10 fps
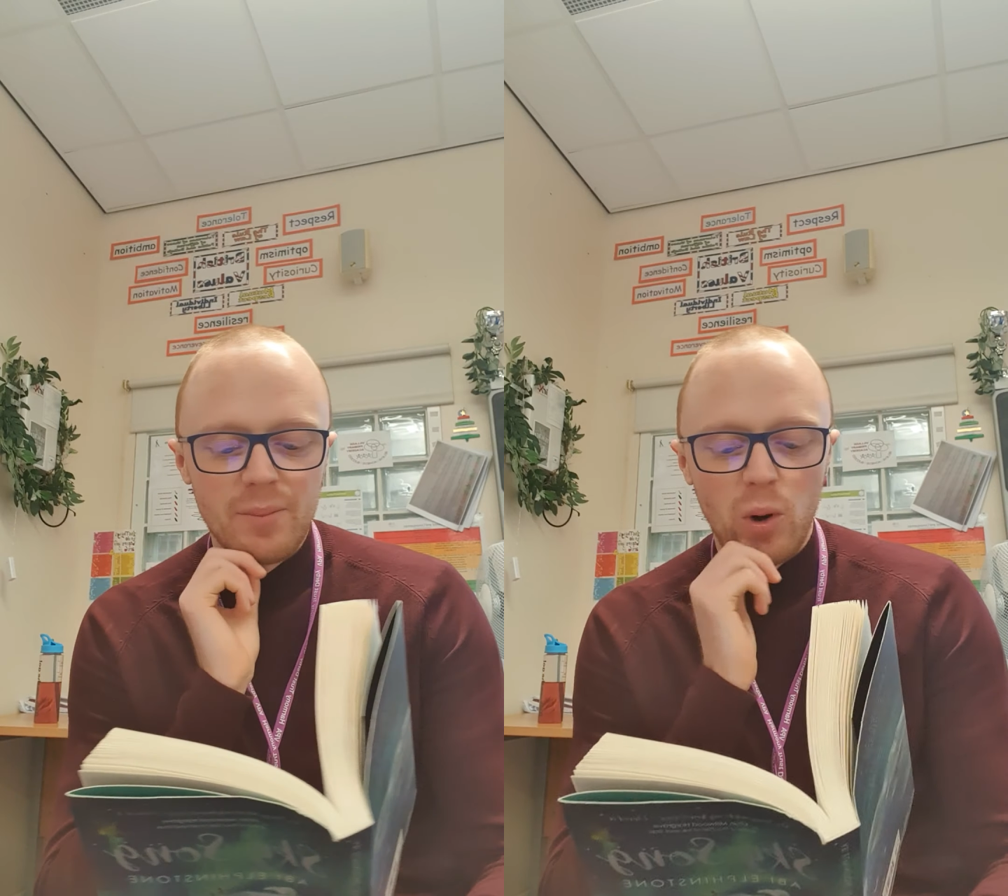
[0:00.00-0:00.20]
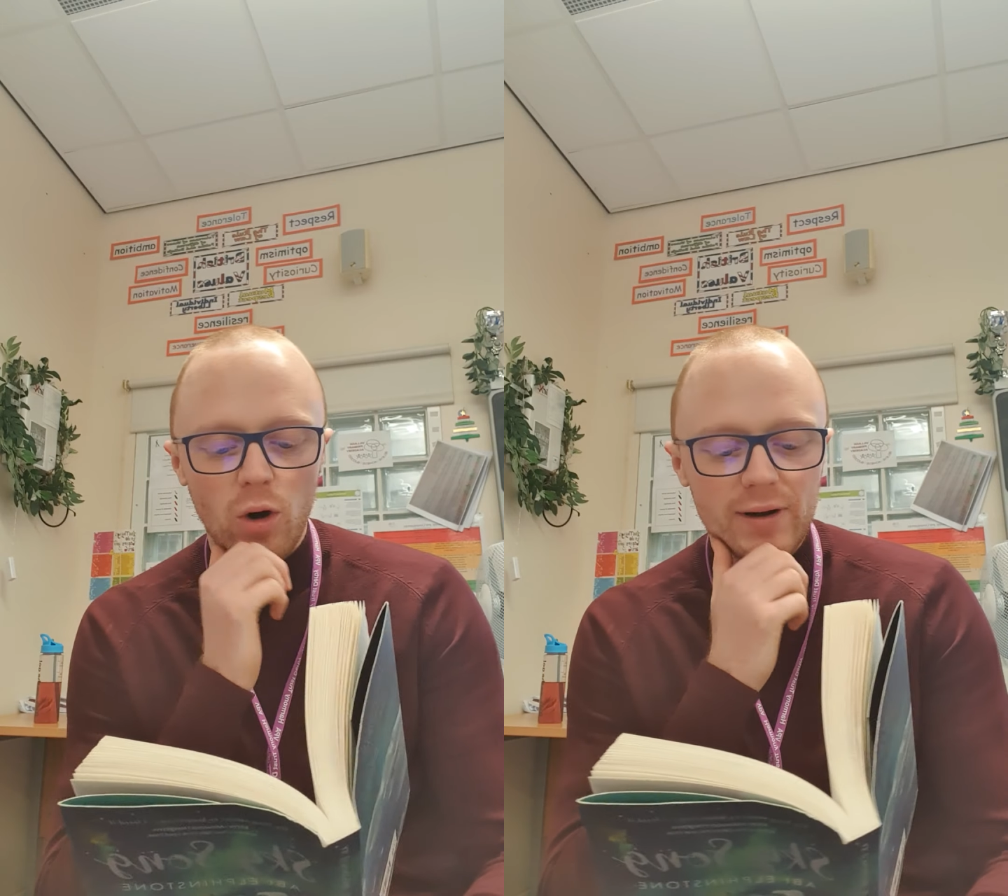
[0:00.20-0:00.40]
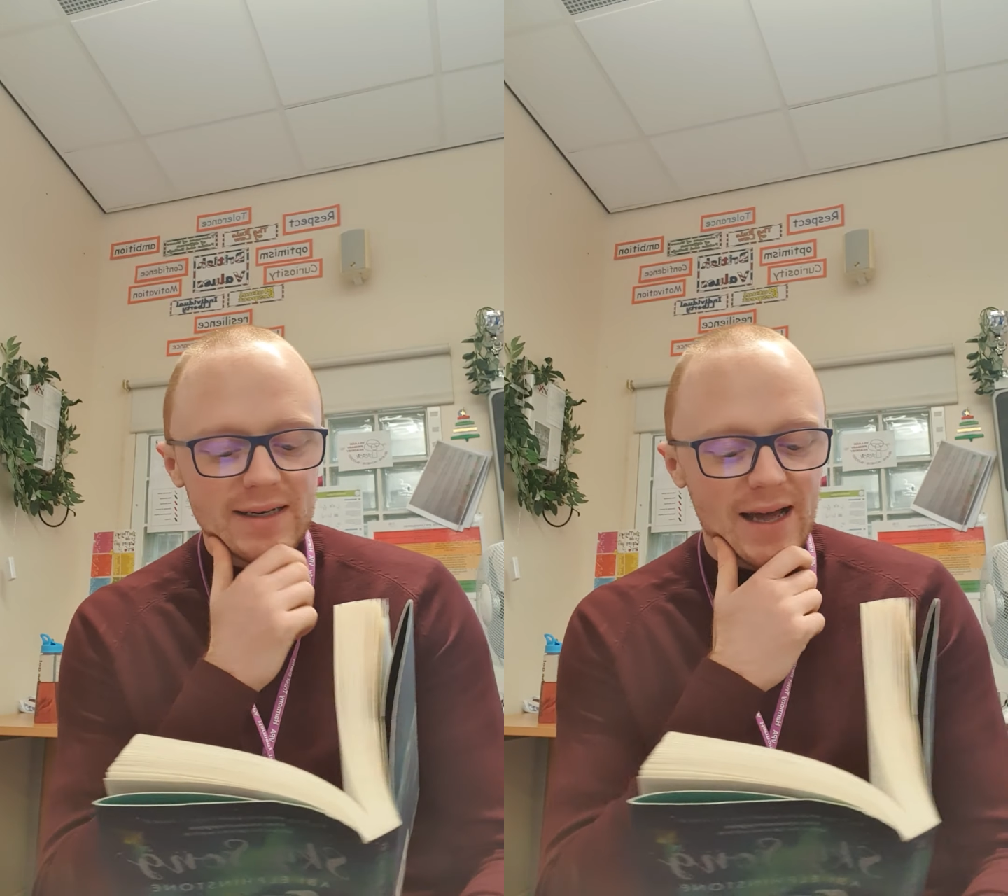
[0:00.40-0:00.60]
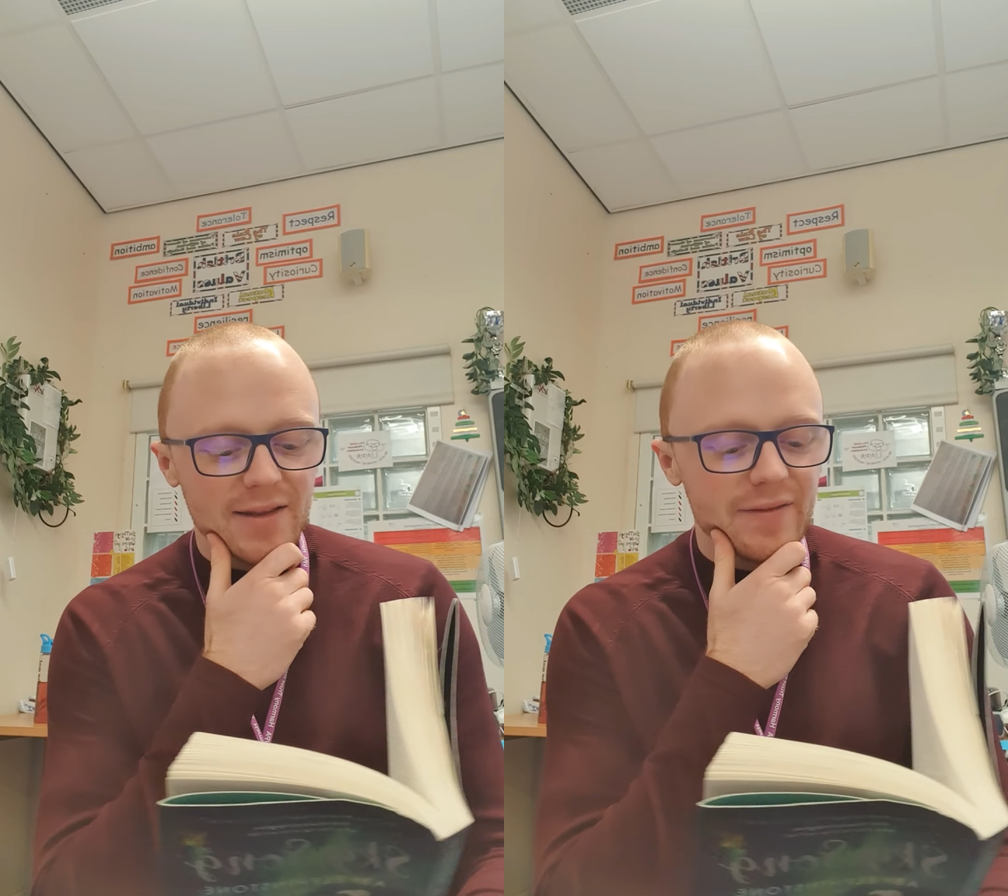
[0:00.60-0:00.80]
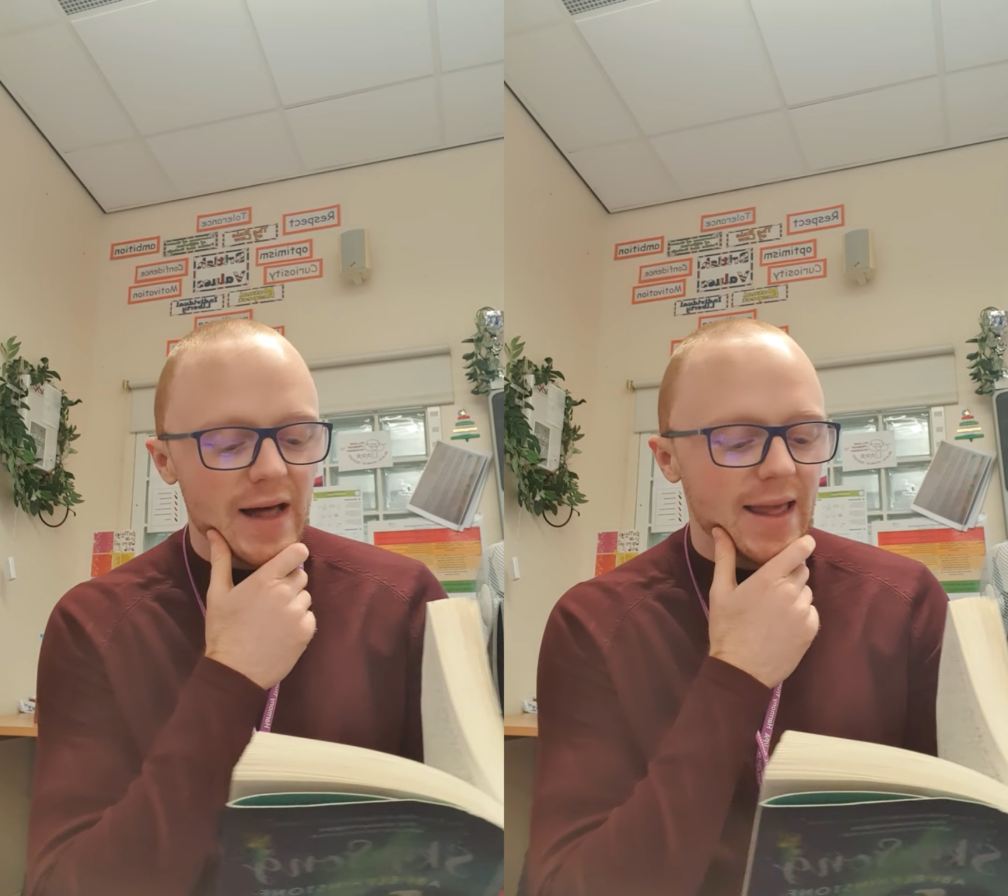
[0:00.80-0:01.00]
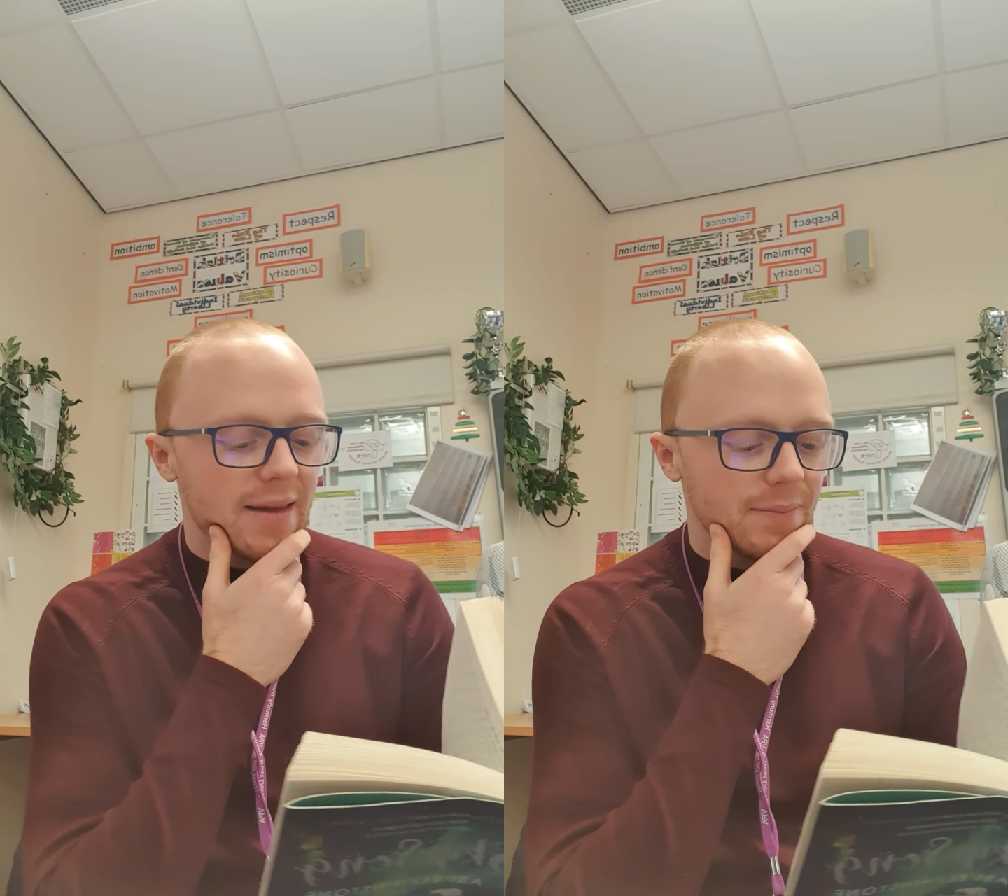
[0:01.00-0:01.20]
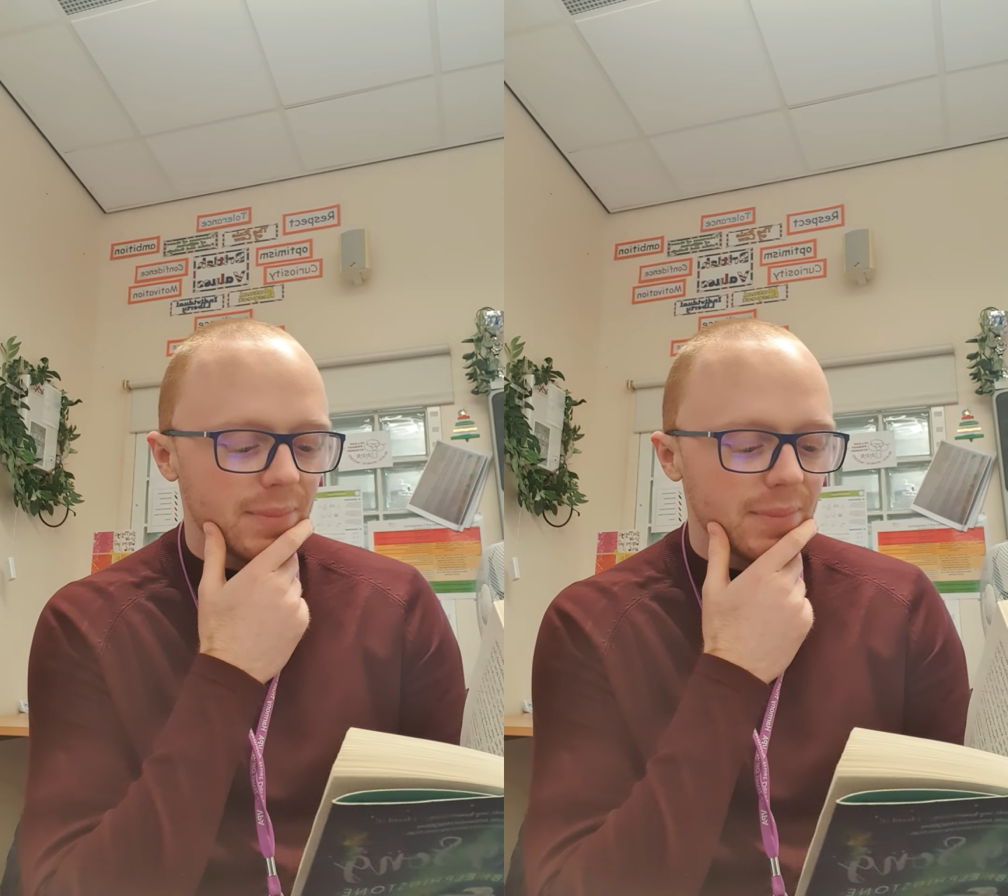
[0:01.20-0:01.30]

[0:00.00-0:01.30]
pouring down the valley.